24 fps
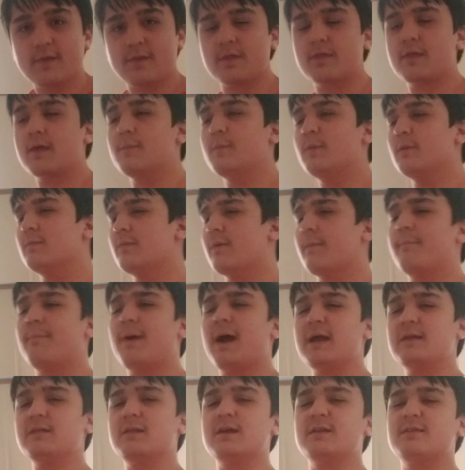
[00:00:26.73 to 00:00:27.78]
this coming, but
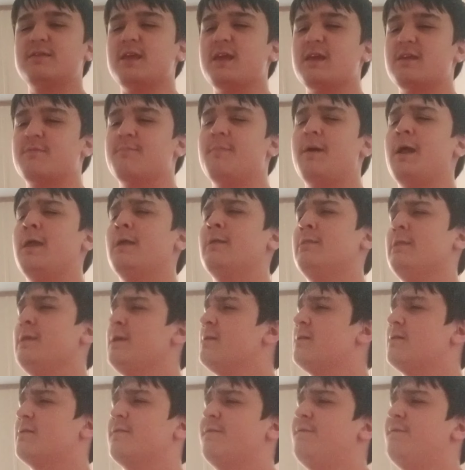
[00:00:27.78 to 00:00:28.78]
Byleth is my least